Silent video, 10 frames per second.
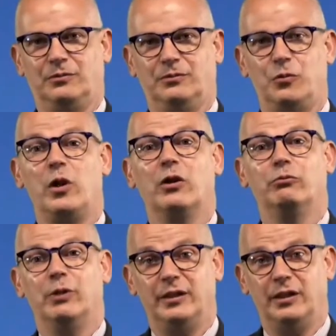We are
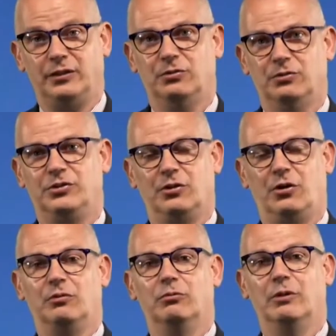ready to do so
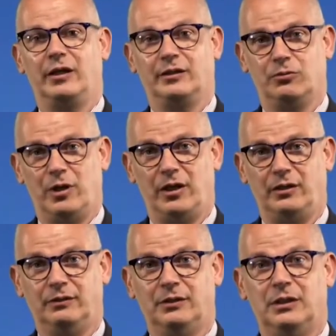right away,
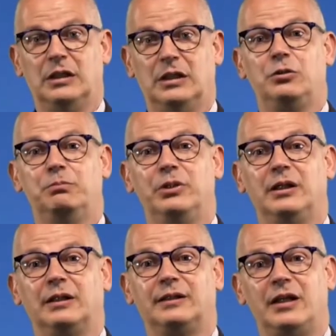to bring
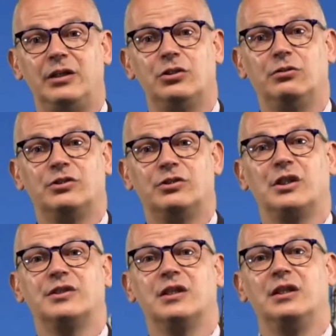attention to such a
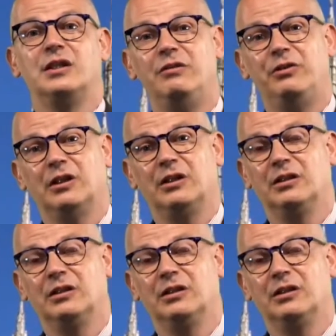significant